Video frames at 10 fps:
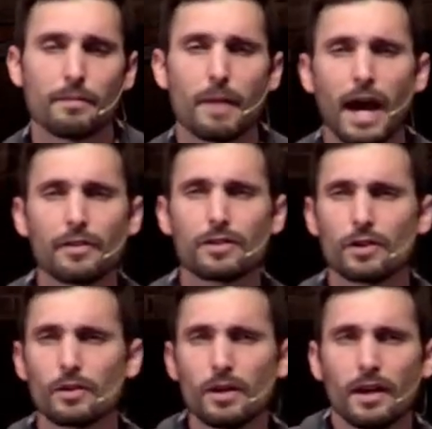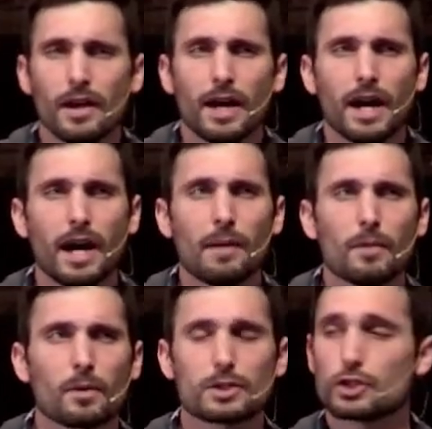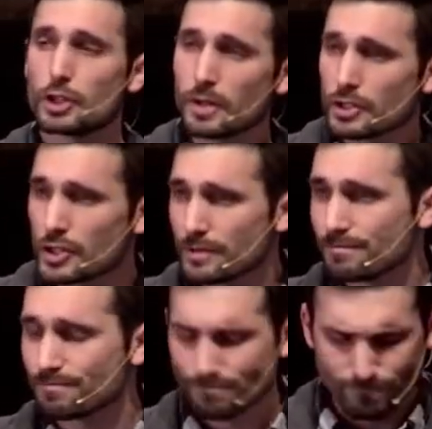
that Matthew was Jewish.